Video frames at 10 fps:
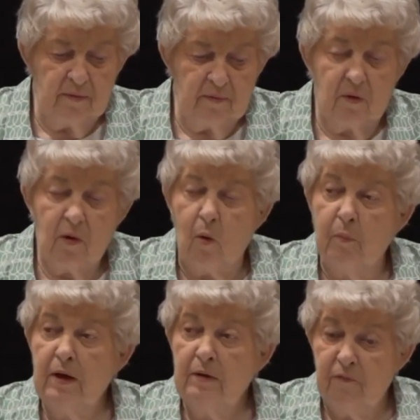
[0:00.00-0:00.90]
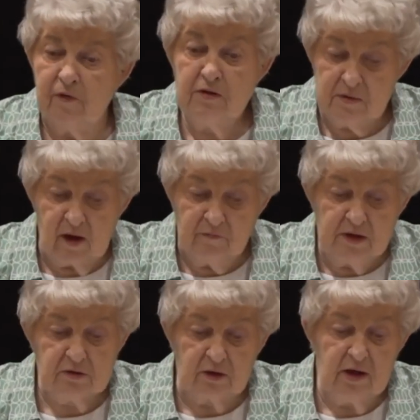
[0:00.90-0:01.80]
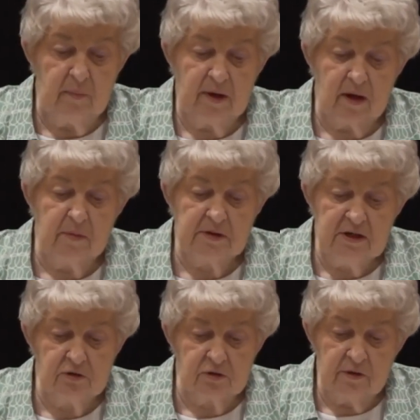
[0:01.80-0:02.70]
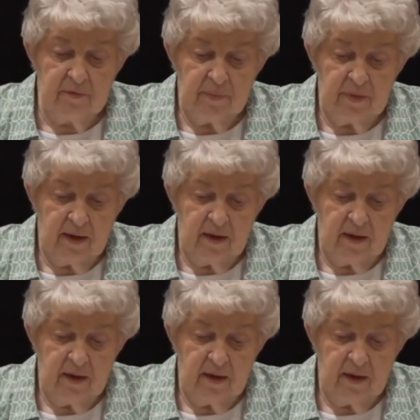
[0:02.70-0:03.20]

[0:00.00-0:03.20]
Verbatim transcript: uh, hoping eventually to become a teacher.